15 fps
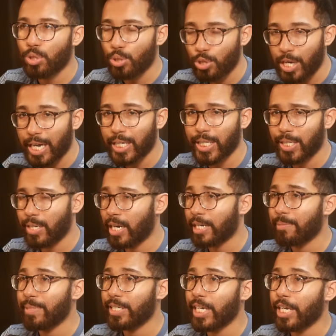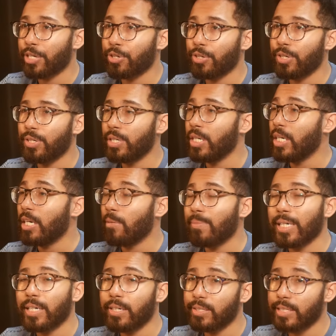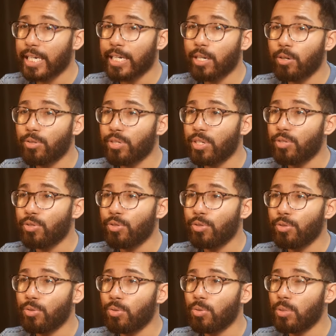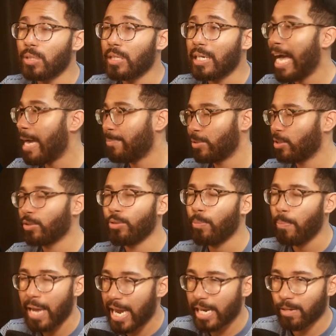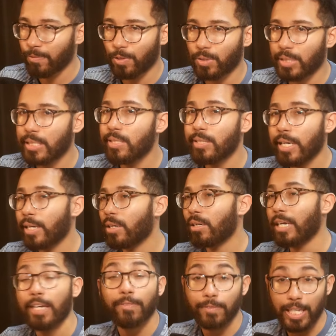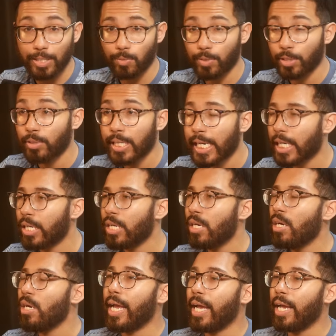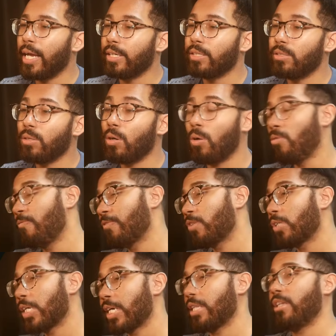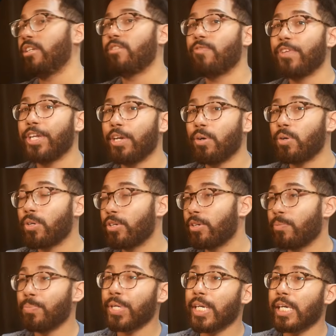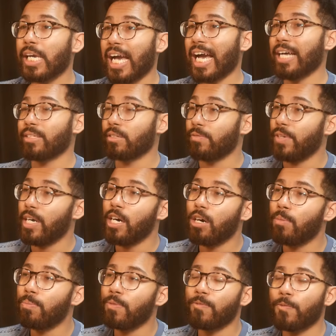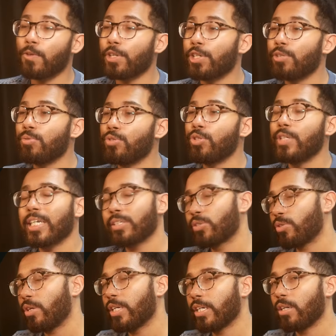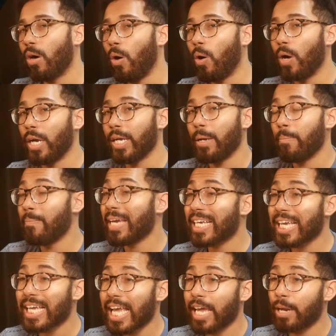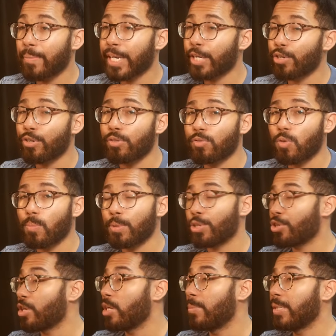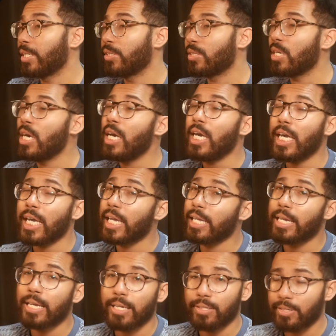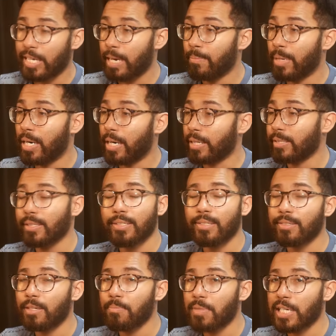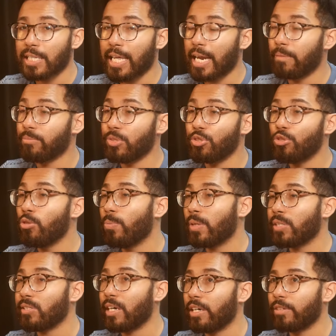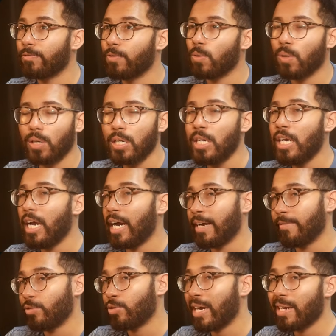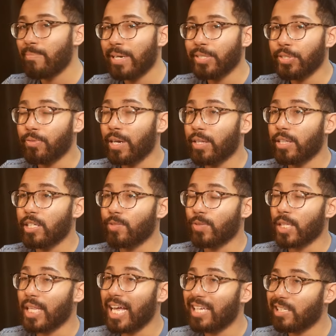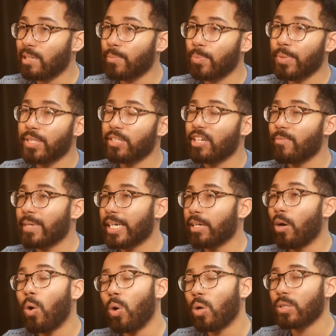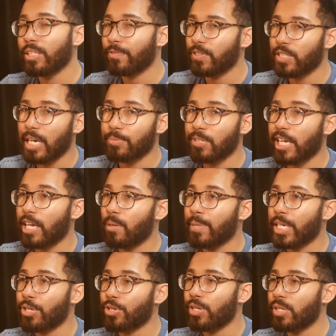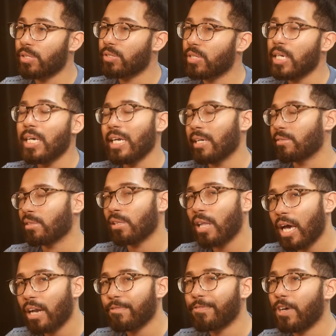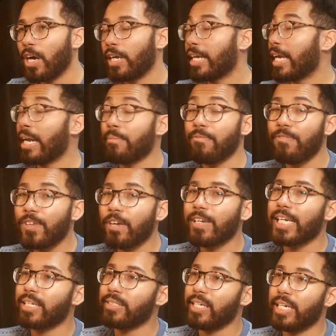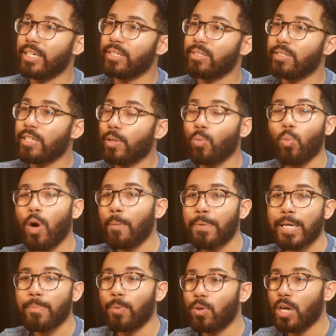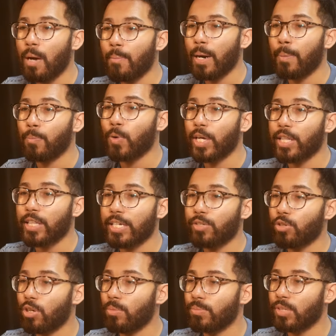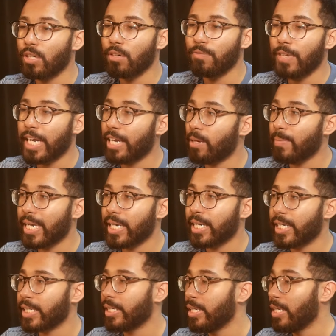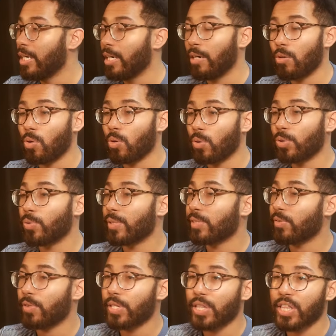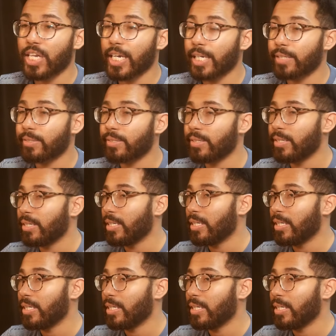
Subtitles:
check the documentation because it goes into absolute painful detail if that's what you need. And hopefully this video could be as of help for you to get started on making animations or machinimas in S&box. This is something that I'm super excited for. I've tried messing around with this for the last couple months and I made all different types of animations. It's a lot of fun and I'm very excited to see what people come up with in terms of animating or doing certain things